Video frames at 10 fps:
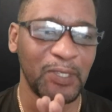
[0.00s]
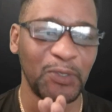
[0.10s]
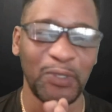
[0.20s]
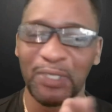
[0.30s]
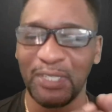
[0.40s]

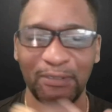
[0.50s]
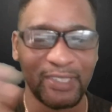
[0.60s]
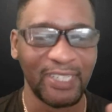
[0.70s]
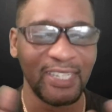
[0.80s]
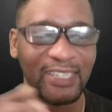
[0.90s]
You can even
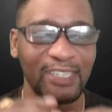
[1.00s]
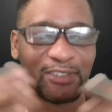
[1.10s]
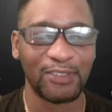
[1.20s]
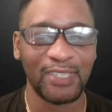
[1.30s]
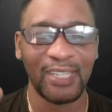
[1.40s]
take that
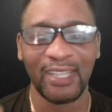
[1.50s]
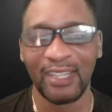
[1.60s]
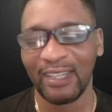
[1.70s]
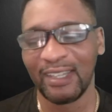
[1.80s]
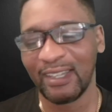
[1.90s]
tree
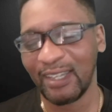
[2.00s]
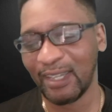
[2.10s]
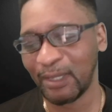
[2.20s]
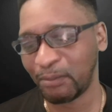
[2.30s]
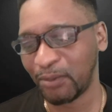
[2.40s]

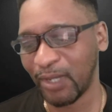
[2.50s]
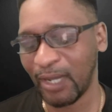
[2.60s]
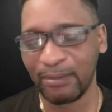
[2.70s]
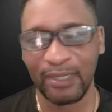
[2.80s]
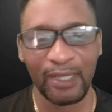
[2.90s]
and
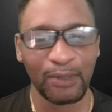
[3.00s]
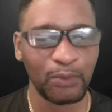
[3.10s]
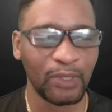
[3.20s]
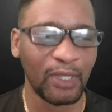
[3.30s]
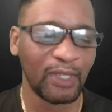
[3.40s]
perhaps get
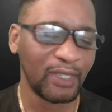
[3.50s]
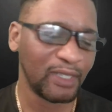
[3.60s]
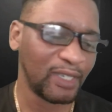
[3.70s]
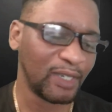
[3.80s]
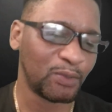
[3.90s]

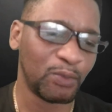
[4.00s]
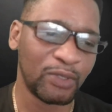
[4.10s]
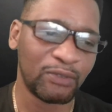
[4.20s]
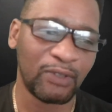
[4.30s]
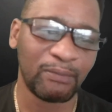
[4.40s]

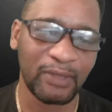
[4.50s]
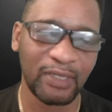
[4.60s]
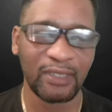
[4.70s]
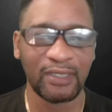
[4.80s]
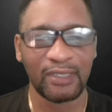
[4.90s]
wood from
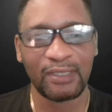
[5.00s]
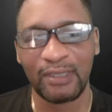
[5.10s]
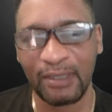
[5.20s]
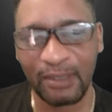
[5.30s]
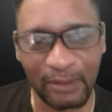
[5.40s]
the
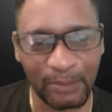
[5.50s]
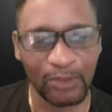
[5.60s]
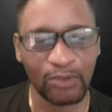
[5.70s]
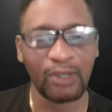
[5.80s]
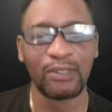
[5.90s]

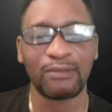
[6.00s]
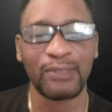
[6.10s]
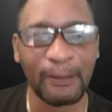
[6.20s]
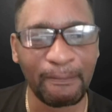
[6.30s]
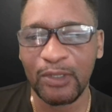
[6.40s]
trunk of
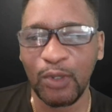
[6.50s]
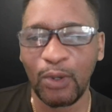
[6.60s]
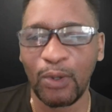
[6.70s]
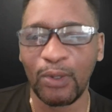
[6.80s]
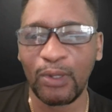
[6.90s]
it.
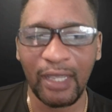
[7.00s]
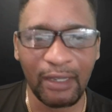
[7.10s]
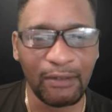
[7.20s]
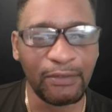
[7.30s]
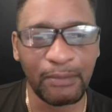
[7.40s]
So
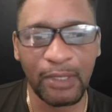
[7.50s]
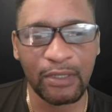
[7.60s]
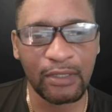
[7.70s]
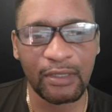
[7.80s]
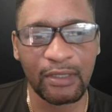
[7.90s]

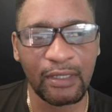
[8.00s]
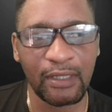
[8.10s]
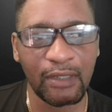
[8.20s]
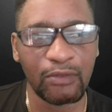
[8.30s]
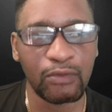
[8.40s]
information is
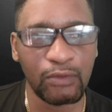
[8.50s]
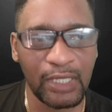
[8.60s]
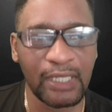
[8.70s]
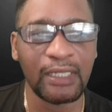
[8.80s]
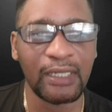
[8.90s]
key, and
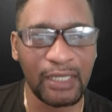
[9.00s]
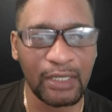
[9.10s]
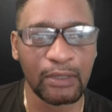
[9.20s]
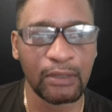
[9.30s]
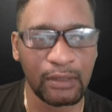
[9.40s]
real
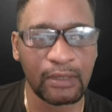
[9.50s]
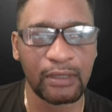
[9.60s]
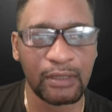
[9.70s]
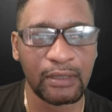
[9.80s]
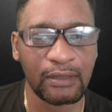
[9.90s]

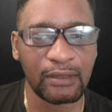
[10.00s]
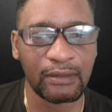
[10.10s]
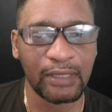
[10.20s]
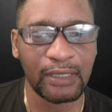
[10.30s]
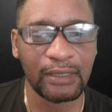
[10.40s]
leaders, all
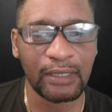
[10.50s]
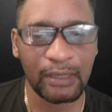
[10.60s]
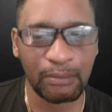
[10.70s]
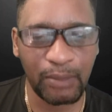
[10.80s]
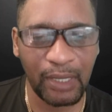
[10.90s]
right, they
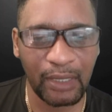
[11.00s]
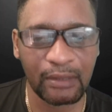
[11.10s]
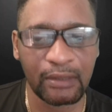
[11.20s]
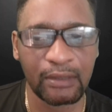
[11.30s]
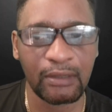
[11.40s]

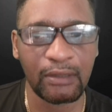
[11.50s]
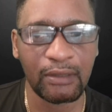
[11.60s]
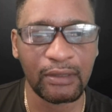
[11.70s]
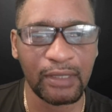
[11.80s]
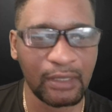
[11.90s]
depend
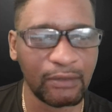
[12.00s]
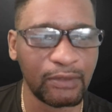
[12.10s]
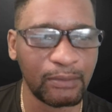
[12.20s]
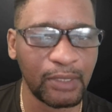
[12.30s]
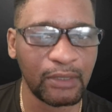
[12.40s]
on the
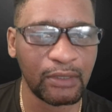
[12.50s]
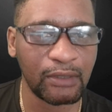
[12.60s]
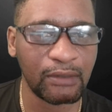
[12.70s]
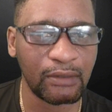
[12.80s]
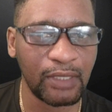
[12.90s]

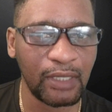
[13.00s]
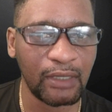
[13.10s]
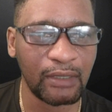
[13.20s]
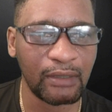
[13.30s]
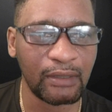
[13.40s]
information
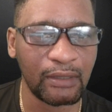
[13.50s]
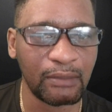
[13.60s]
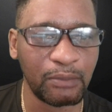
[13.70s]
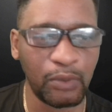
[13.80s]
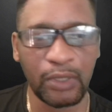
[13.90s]
in
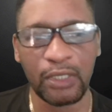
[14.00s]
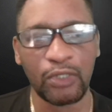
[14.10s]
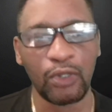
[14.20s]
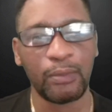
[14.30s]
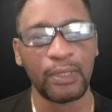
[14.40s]

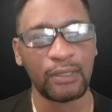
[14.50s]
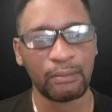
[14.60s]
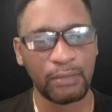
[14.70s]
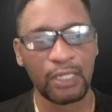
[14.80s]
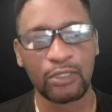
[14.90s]
predetermining the
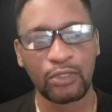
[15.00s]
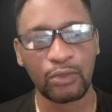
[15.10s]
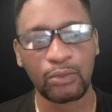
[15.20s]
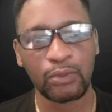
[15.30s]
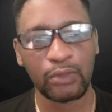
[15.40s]
best
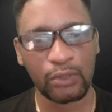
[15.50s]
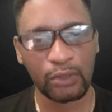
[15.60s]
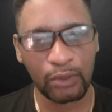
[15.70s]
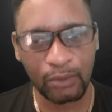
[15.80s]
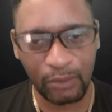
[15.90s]
tools to
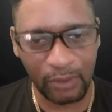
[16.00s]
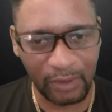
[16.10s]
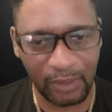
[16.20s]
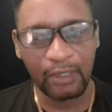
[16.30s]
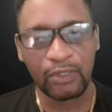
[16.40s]

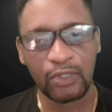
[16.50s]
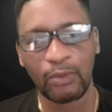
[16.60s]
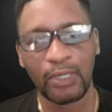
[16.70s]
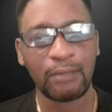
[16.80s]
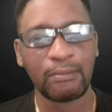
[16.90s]
use. So
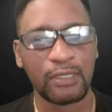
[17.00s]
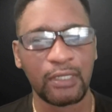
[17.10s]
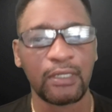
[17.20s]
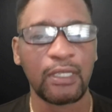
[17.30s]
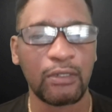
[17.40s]
what I'm
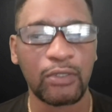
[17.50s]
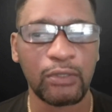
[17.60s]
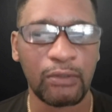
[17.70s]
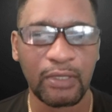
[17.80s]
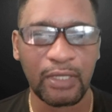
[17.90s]
saying here to
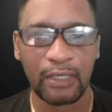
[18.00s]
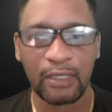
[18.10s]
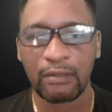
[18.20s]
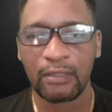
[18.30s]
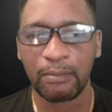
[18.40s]
you is that
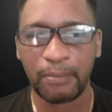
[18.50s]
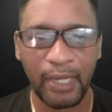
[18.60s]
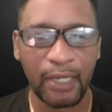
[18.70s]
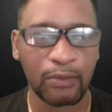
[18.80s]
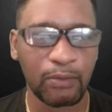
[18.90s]
there is a
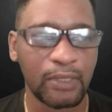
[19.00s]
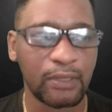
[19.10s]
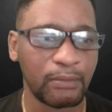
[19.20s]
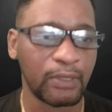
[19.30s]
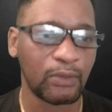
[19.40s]
pathway
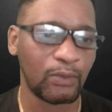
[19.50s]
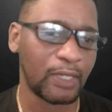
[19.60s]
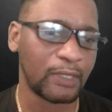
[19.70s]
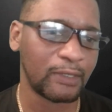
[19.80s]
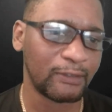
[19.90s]
to build
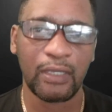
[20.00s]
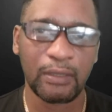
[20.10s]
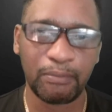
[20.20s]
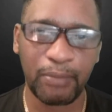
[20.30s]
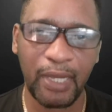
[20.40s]
wealth, and
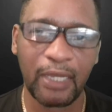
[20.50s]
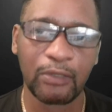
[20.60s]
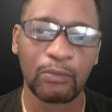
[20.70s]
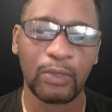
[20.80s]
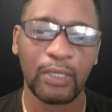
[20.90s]
the
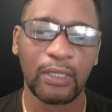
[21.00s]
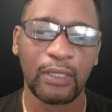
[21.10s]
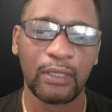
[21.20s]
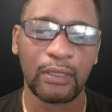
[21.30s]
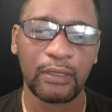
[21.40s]

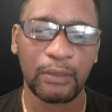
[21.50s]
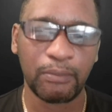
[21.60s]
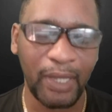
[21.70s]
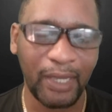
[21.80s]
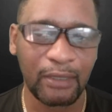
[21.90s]
pathway
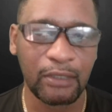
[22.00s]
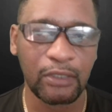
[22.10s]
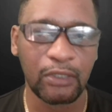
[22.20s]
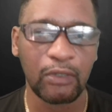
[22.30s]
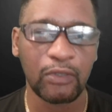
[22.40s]

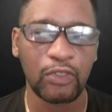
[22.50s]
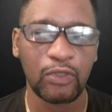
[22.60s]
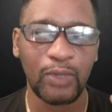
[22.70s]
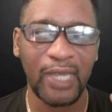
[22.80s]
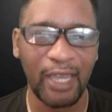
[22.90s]
depends on
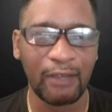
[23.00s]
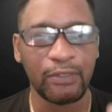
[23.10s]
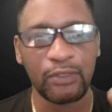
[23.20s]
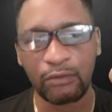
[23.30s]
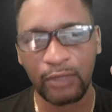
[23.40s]
you
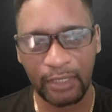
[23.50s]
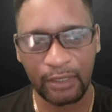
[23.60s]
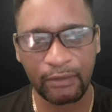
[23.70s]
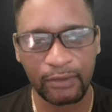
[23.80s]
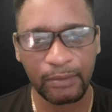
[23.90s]
having the right
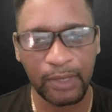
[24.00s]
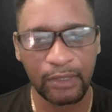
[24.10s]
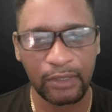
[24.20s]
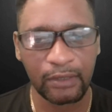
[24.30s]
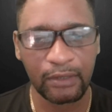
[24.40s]

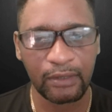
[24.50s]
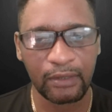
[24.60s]
information.